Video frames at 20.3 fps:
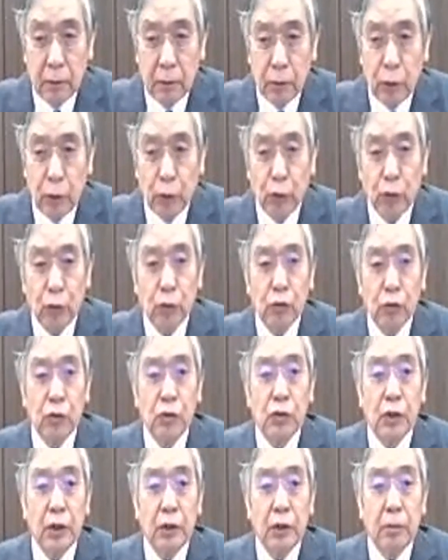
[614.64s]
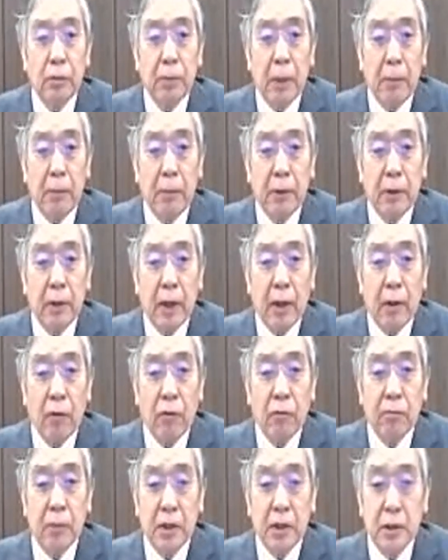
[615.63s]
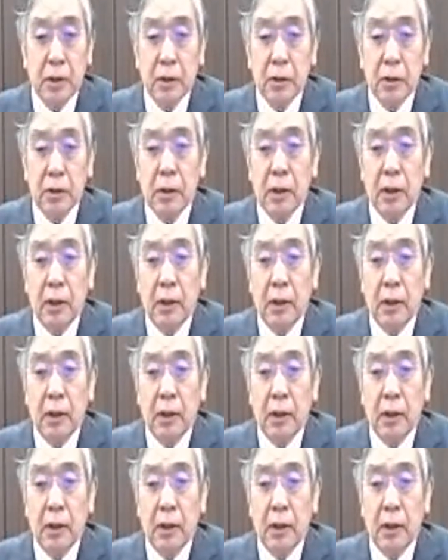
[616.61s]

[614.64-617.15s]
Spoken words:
due to strict public health measures,